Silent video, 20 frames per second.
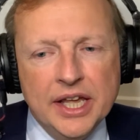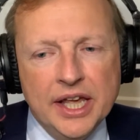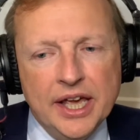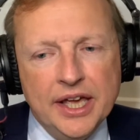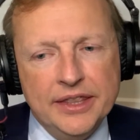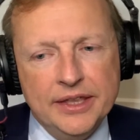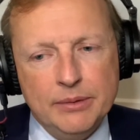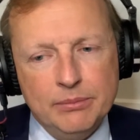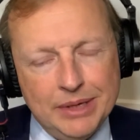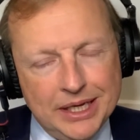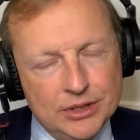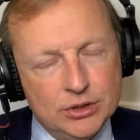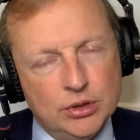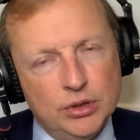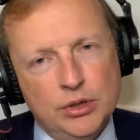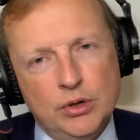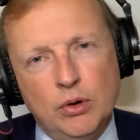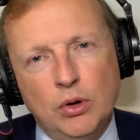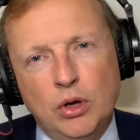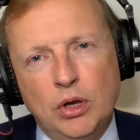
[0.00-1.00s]
And then make sure
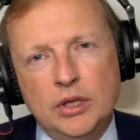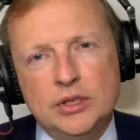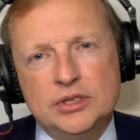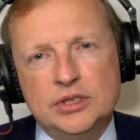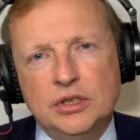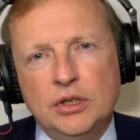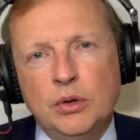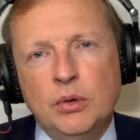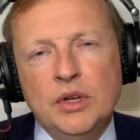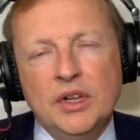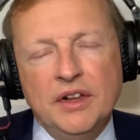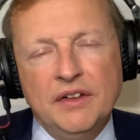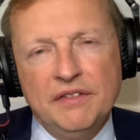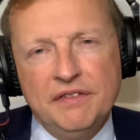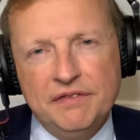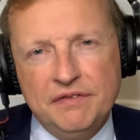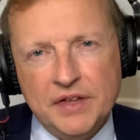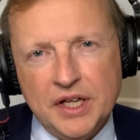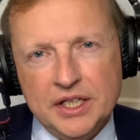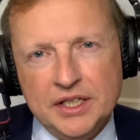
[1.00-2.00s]
you're also
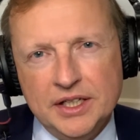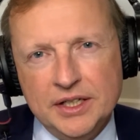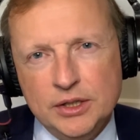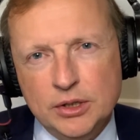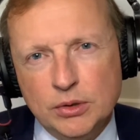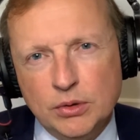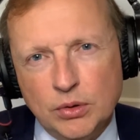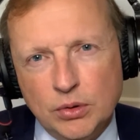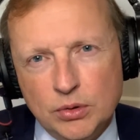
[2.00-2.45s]
funding your